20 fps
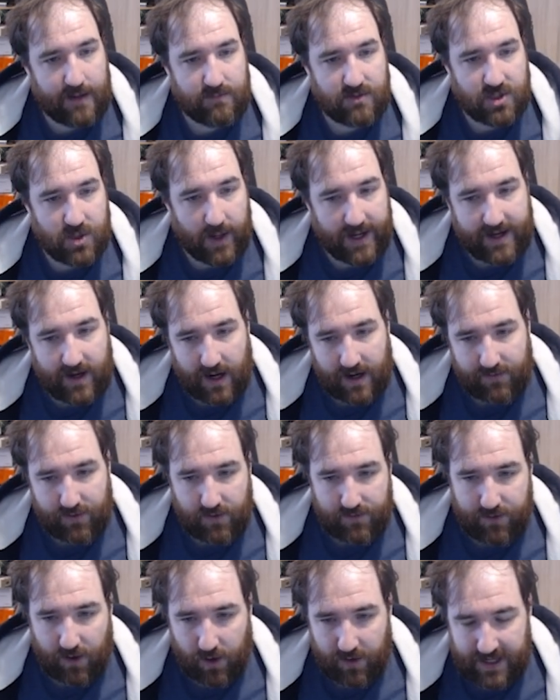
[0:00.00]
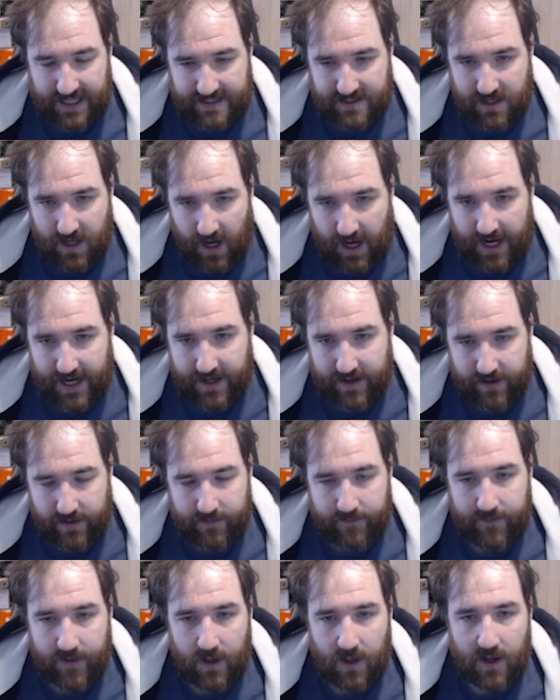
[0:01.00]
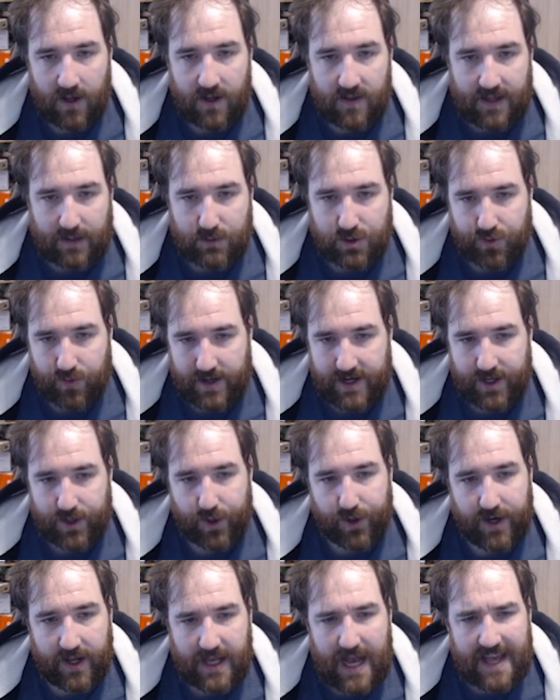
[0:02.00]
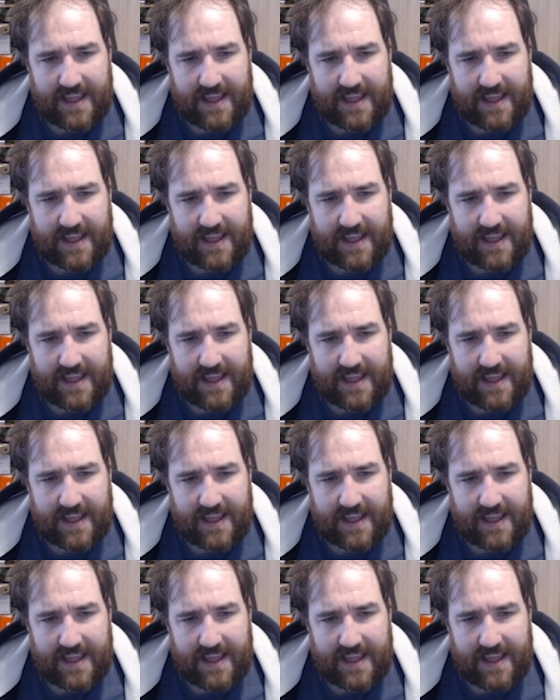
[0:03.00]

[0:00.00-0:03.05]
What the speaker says: So I kind of followed his guide and that was really good.